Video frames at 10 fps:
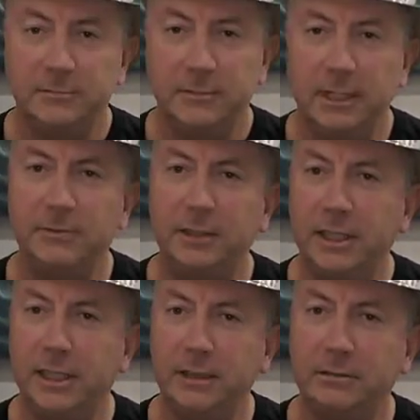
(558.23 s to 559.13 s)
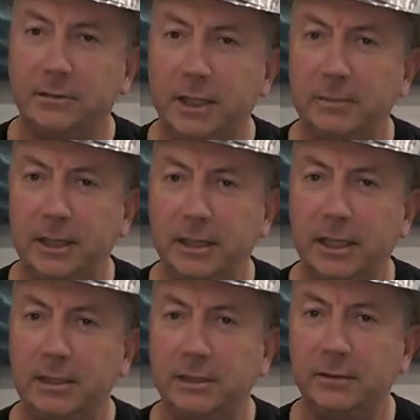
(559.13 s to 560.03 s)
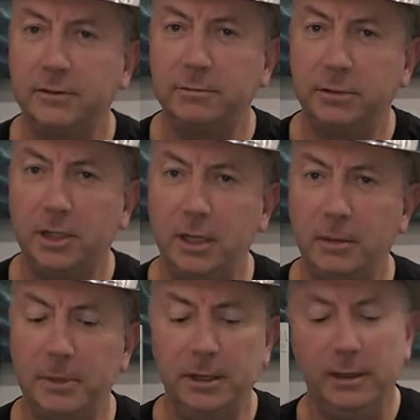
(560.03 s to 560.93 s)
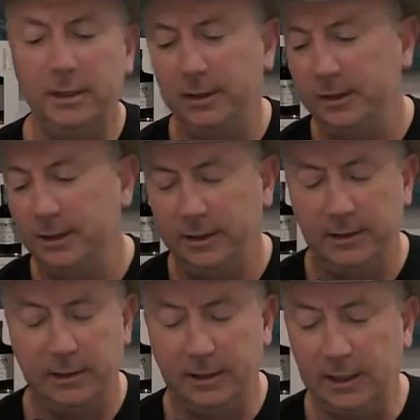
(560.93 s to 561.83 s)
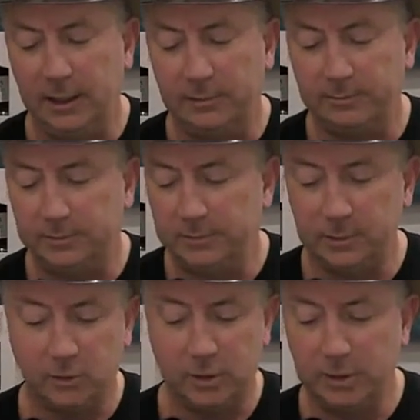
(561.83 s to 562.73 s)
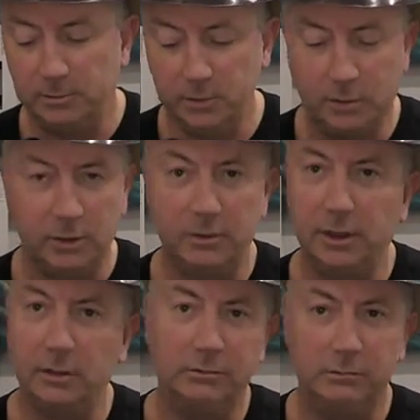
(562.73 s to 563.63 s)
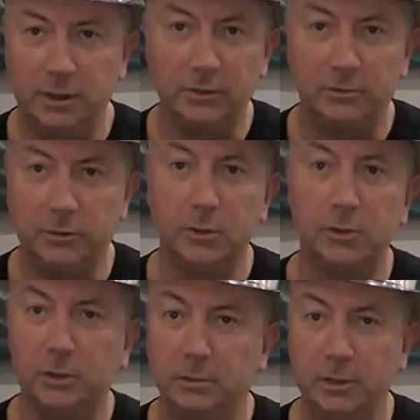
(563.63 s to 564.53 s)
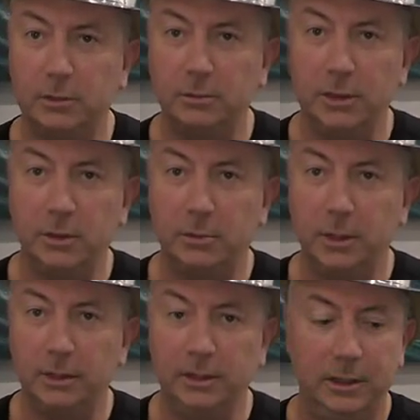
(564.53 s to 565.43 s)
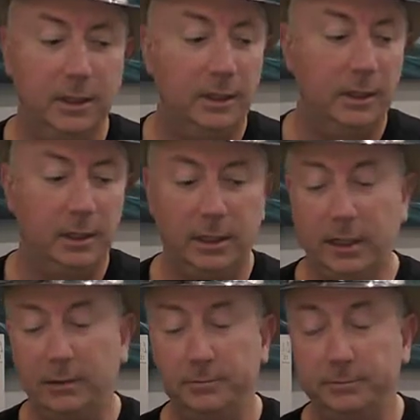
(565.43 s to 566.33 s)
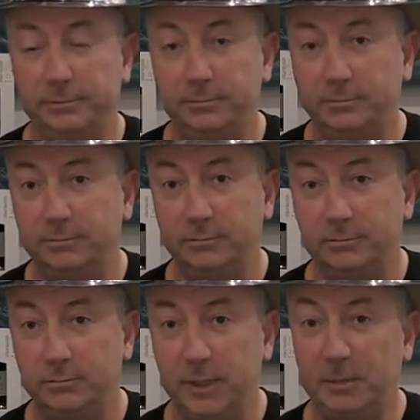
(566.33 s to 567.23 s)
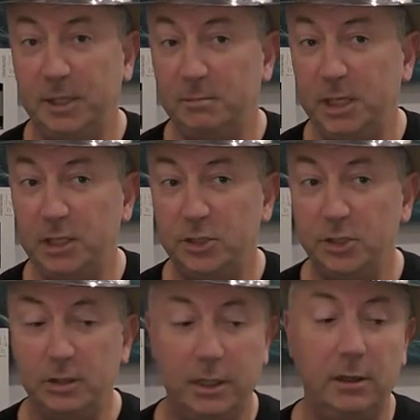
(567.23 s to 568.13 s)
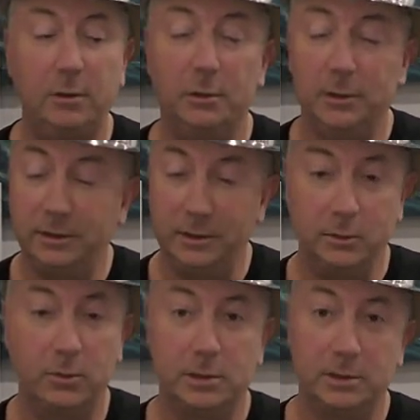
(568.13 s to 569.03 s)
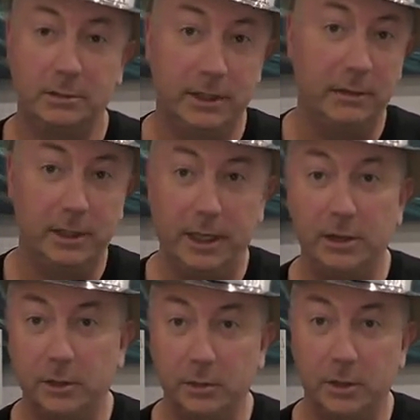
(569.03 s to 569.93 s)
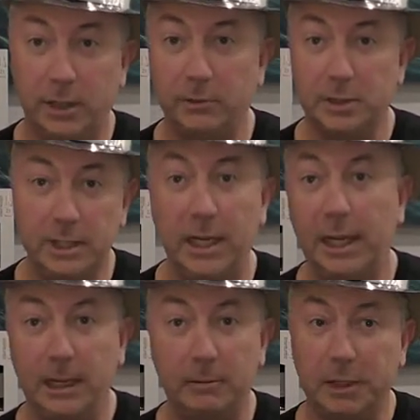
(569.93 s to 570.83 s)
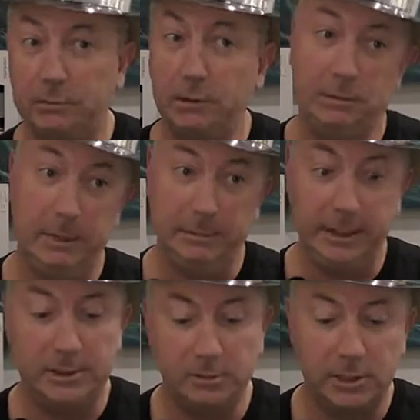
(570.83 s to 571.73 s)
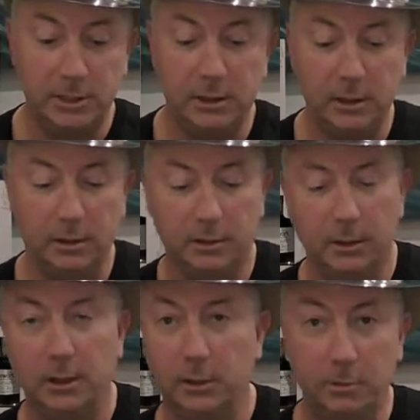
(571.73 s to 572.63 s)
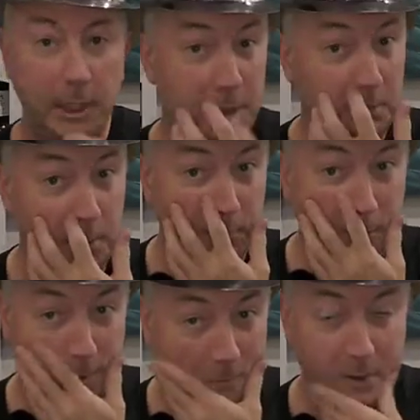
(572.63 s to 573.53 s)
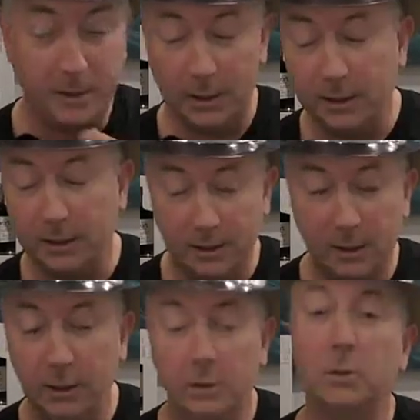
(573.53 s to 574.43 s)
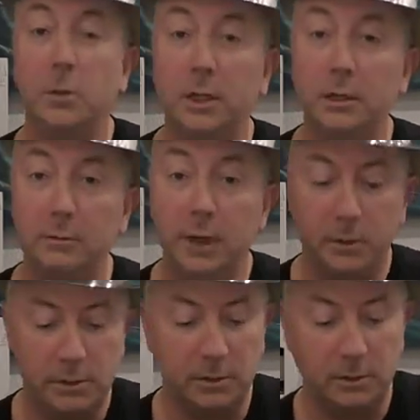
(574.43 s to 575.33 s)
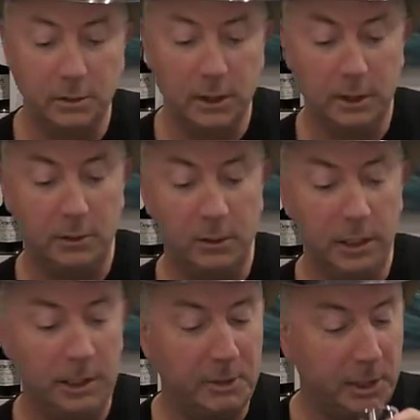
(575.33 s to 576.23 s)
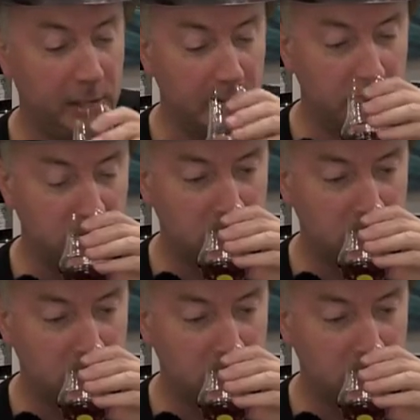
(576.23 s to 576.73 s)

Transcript: Definitely, I mean, a hint of plum um, or some sort of a, a fruit, you know, but um, maybe a peach, you know. Of course, now that I know what they were saying, I'm like, well, maybe that's what's in there. Kind of go back to my video with the, uh, the wheel of notes and how good I am at getting them.